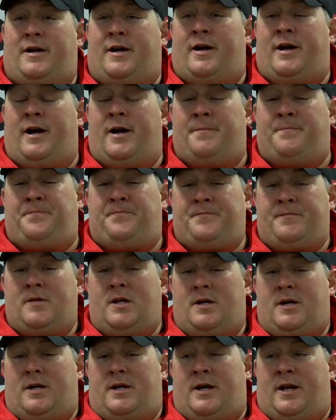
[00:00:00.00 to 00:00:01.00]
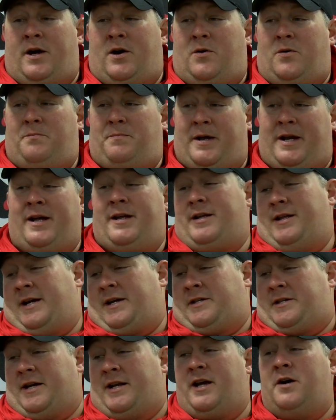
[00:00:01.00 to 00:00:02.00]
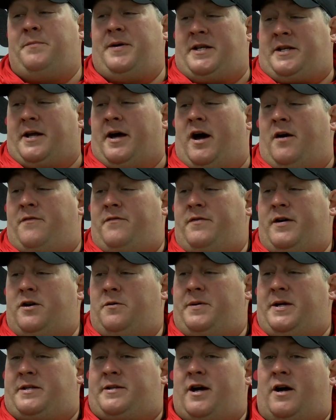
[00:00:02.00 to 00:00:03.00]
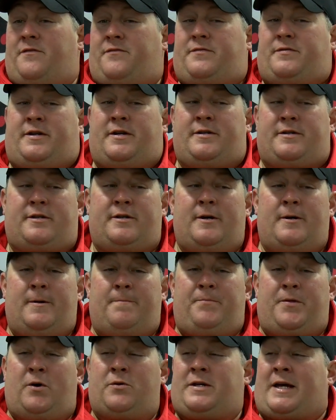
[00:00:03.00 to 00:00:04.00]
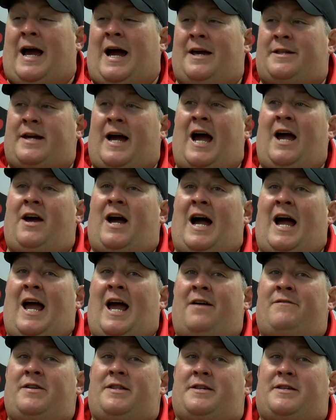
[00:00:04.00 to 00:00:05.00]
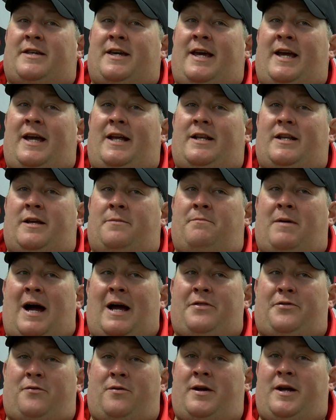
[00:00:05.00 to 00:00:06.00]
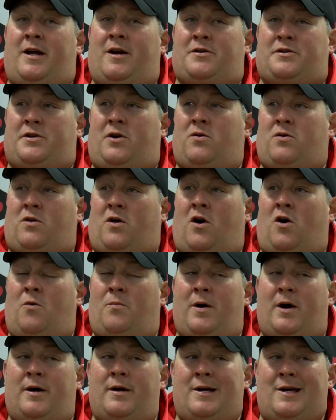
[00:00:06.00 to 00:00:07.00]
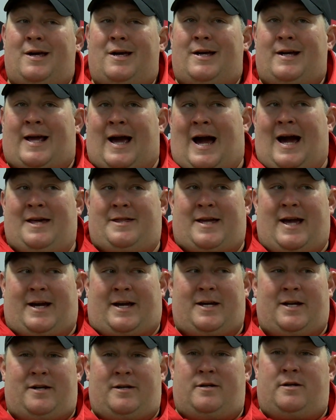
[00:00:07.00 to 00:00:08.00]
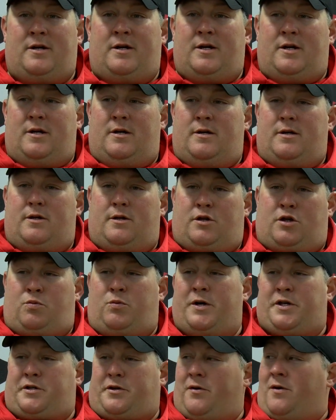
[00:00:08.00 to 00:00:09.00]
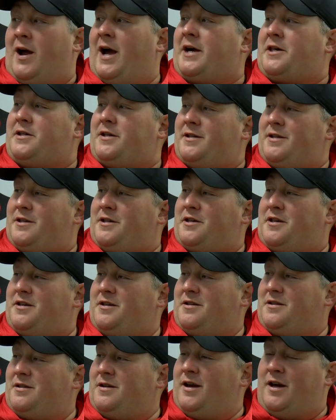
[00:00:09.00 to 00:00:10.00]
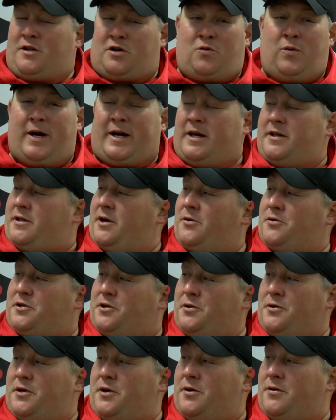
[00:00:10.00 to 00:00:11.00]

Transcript: But like I said, it'll be tough. It'll be tough because those guys, I haven't seen in my 3 years in Oklahoma guys that can switch directions as quick as those two do.